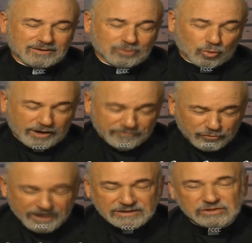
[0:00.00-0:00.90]
the way of
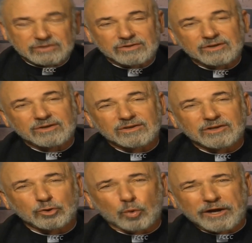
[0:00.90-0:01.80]
grace
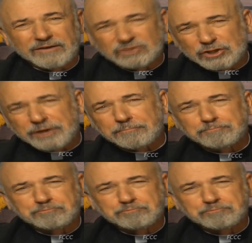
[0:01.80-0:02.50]
and the way of sin.